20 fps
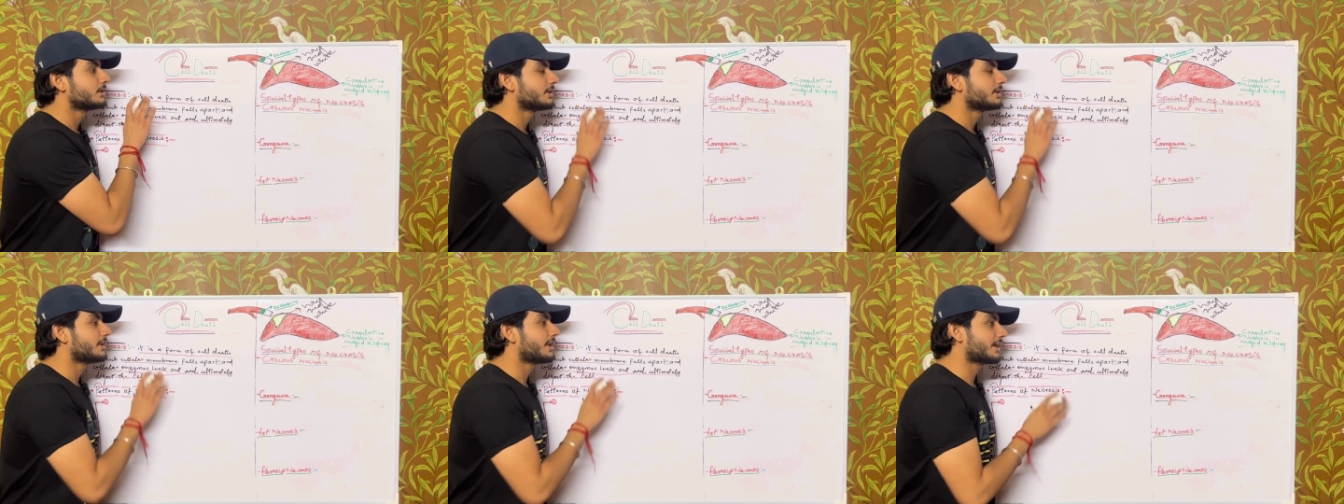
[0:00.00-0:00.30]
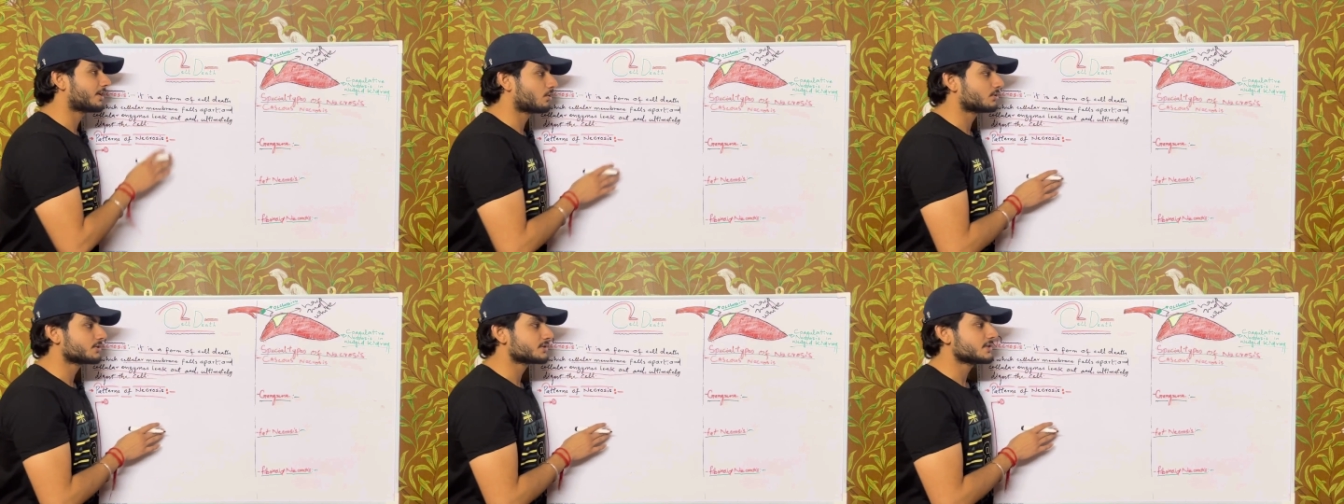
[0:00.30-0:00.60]

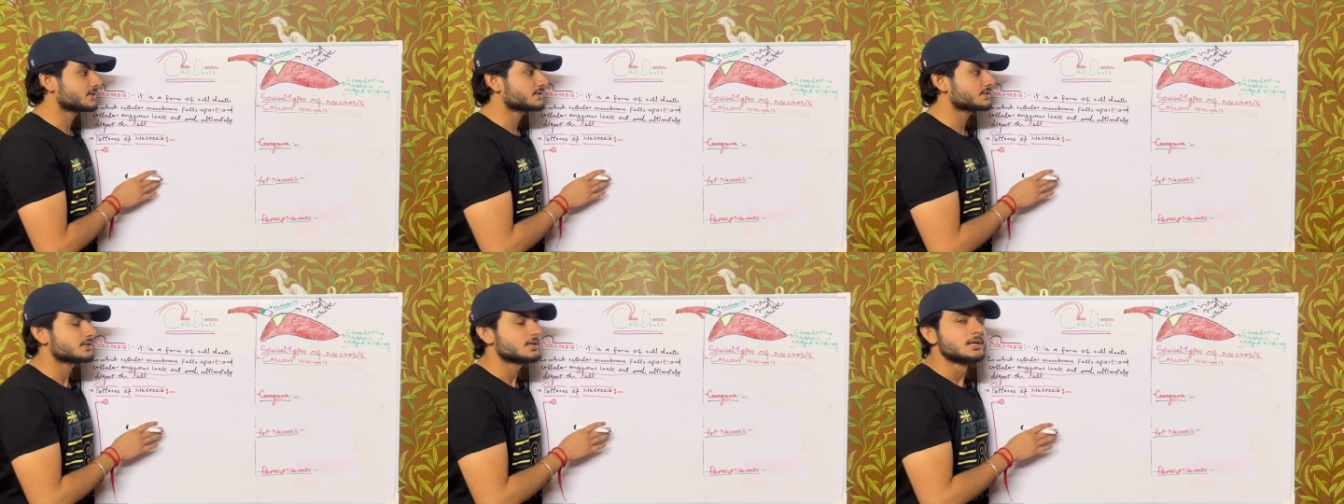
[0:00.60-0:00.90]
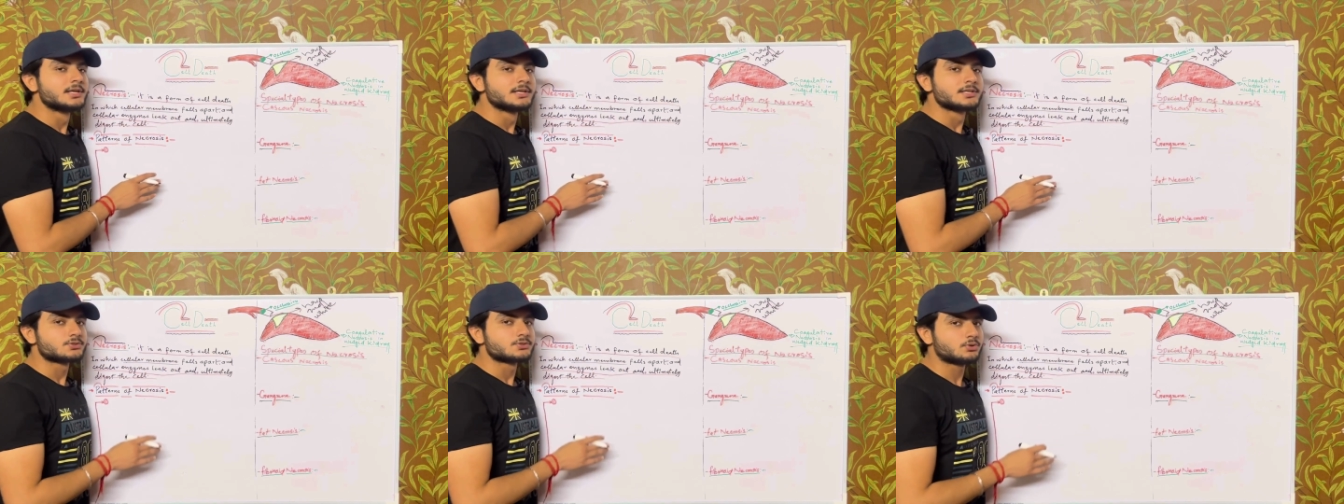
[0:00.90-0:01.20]
necrosis.
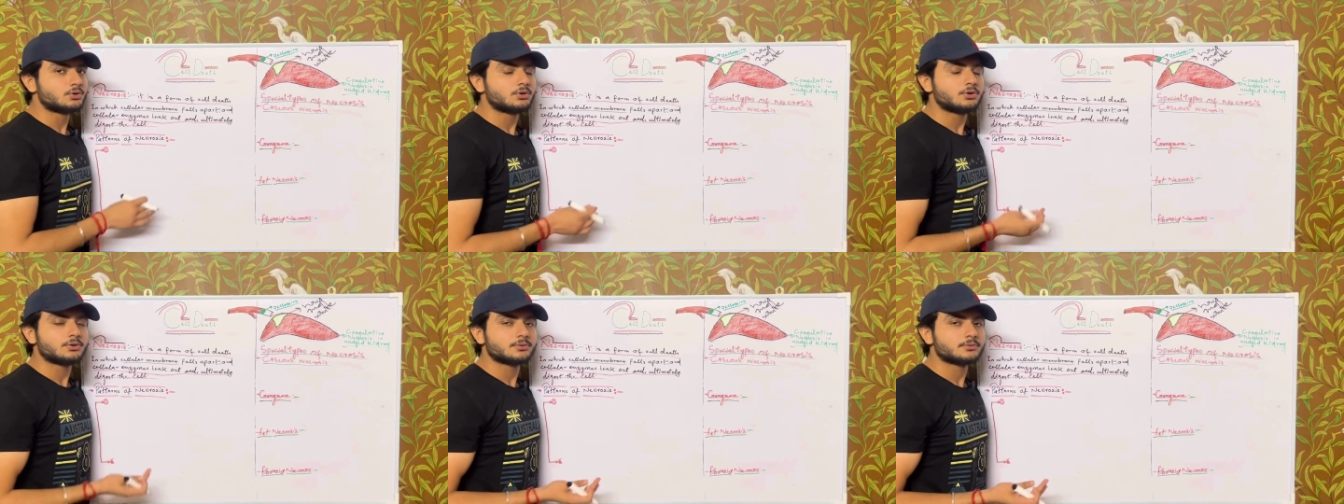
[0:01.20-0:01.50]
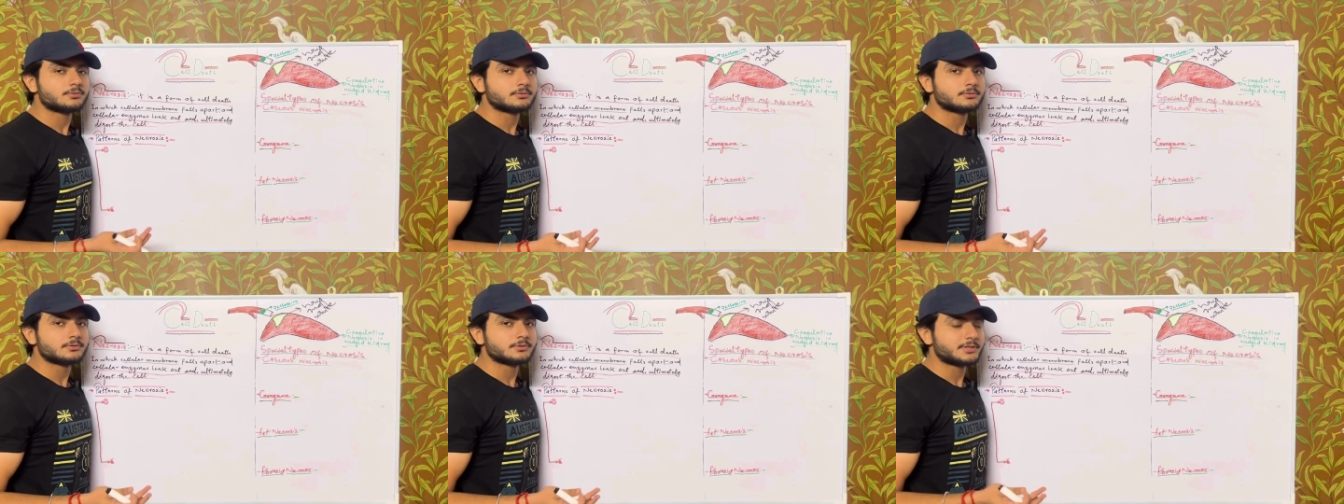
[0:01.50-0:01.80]

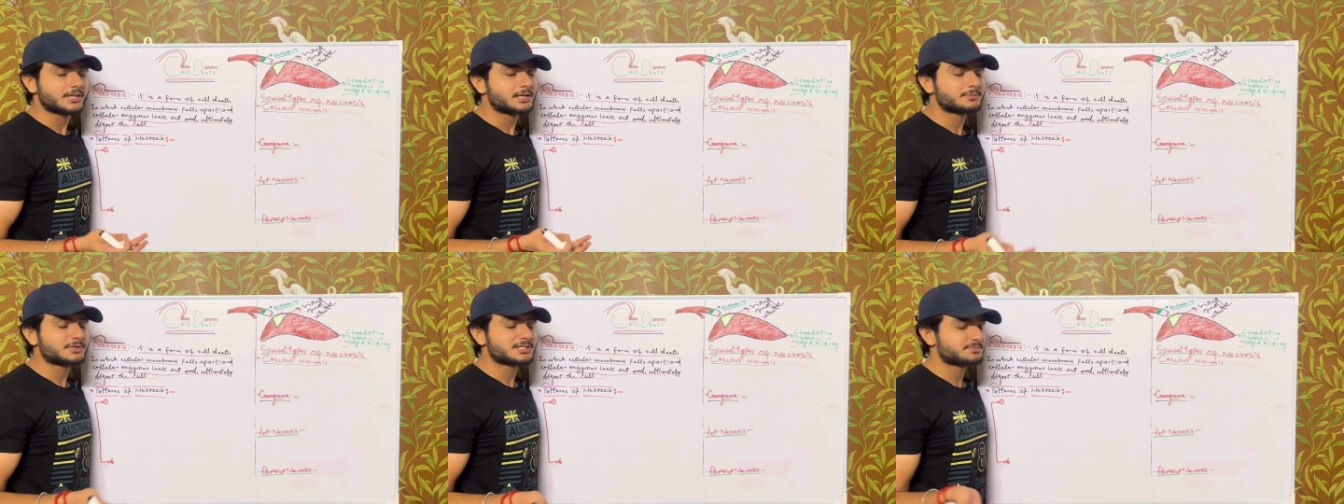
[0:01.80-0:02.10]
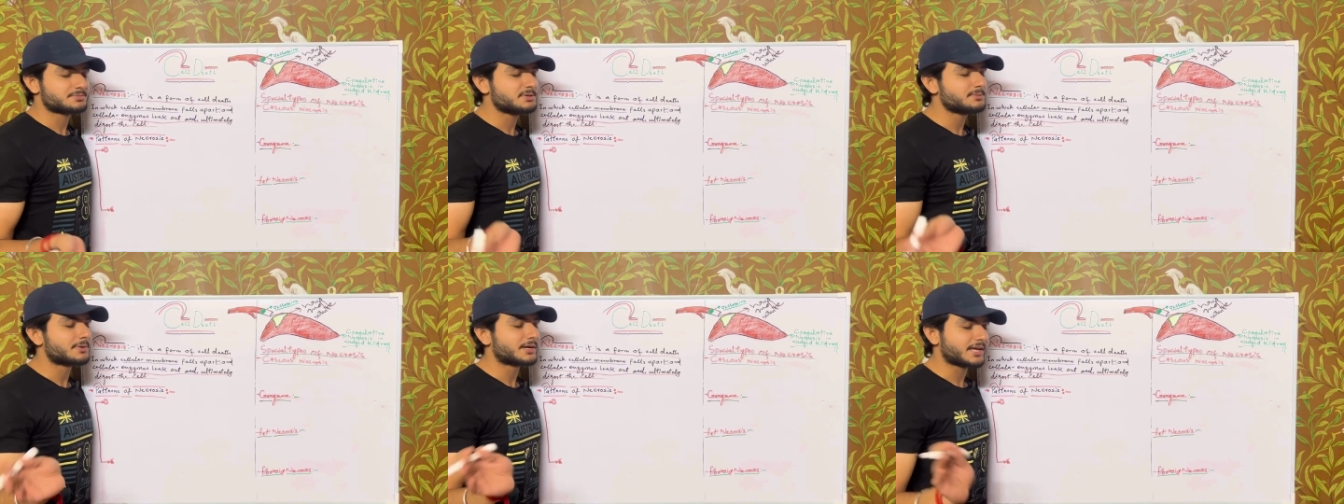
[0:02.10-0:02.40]
So there must
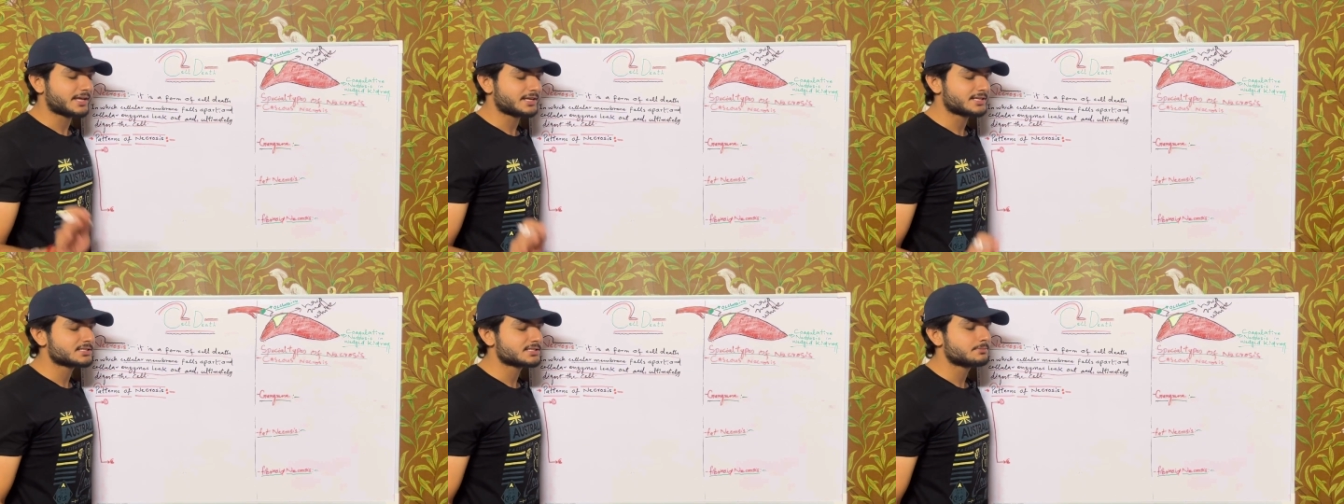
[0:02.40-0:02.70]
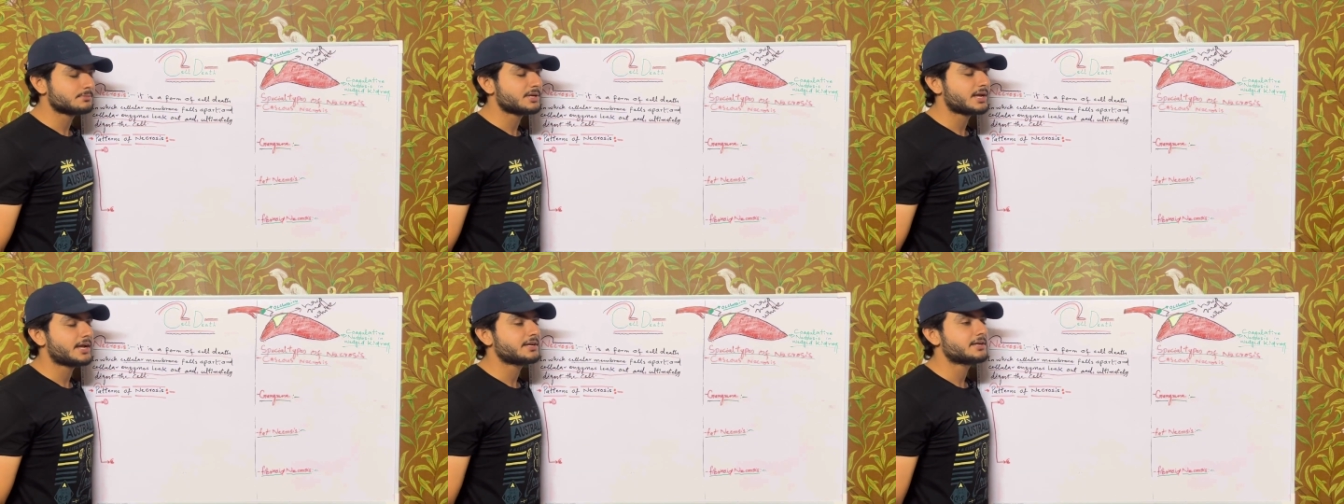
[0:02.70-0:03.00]
be mechanism
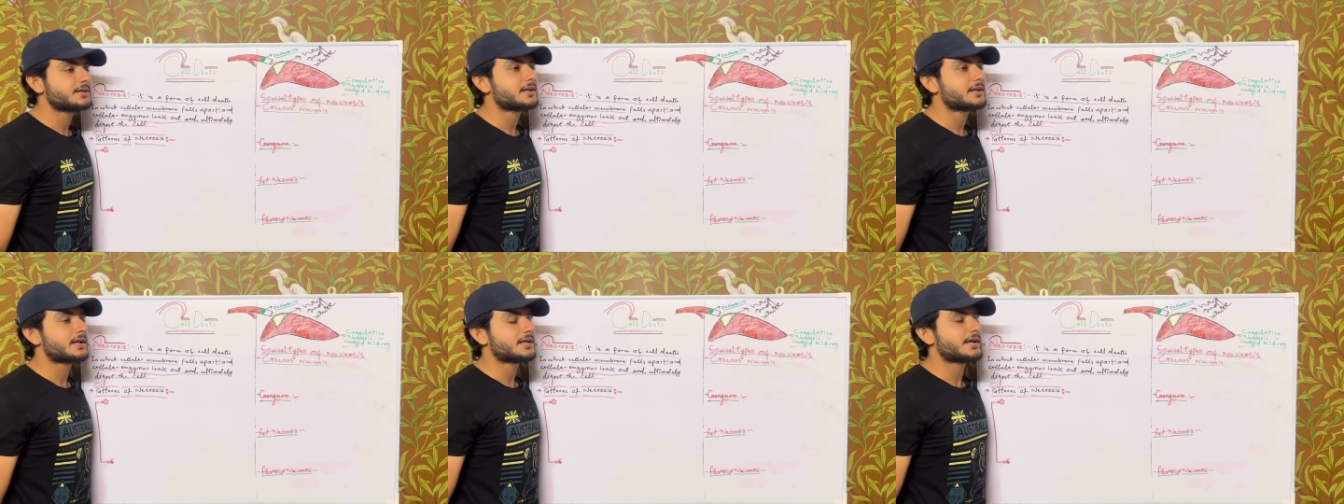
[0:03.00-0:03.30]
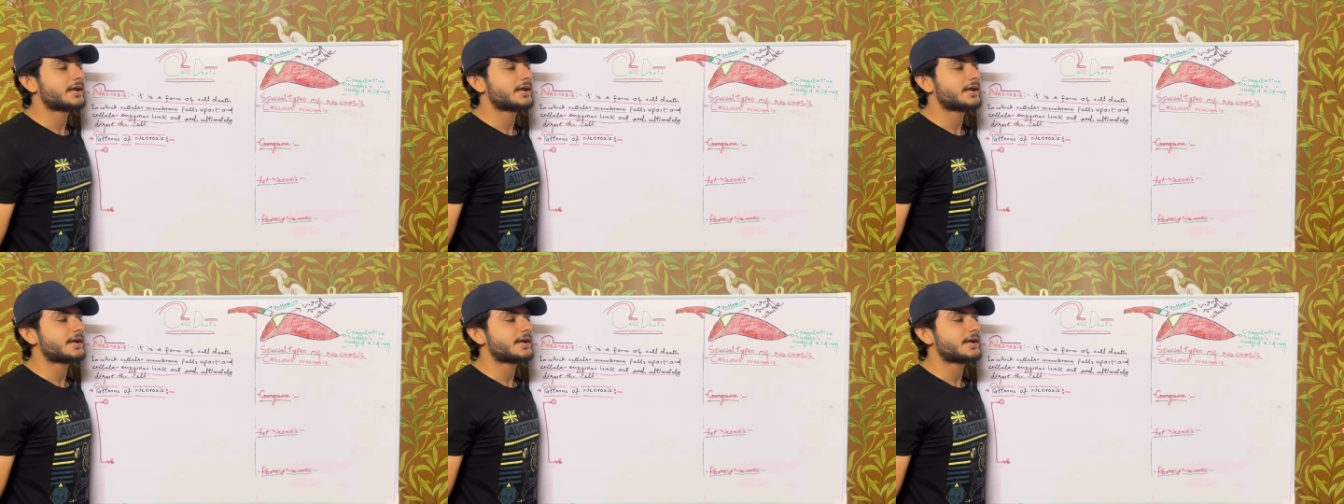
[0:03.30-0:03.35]
behind it